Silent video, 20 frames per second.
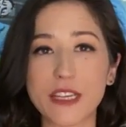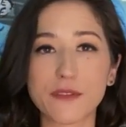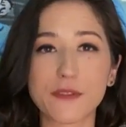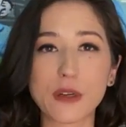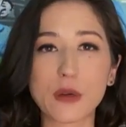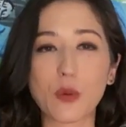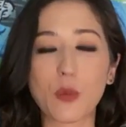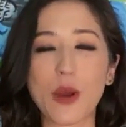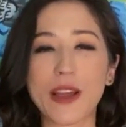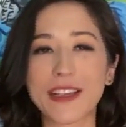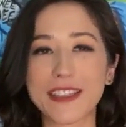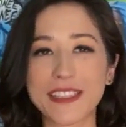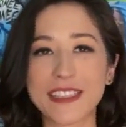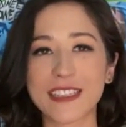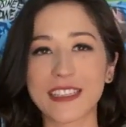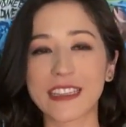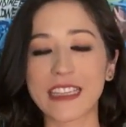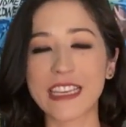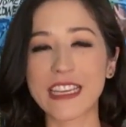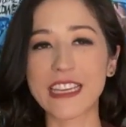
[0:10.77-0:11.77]
different
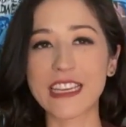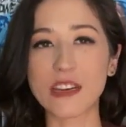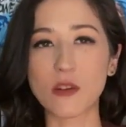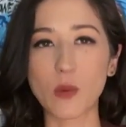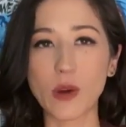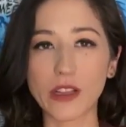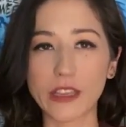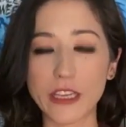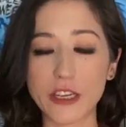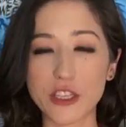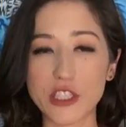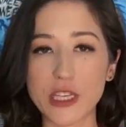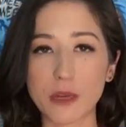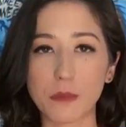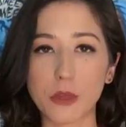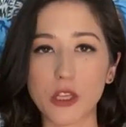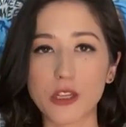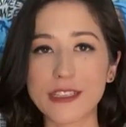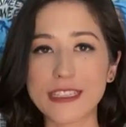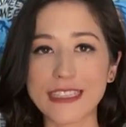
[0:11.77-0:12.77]
ways to lead and what
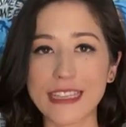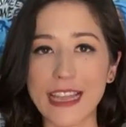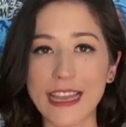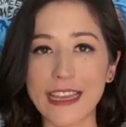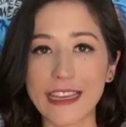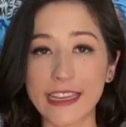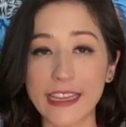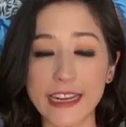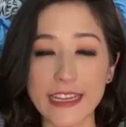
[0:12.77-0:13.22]
leadership looks like.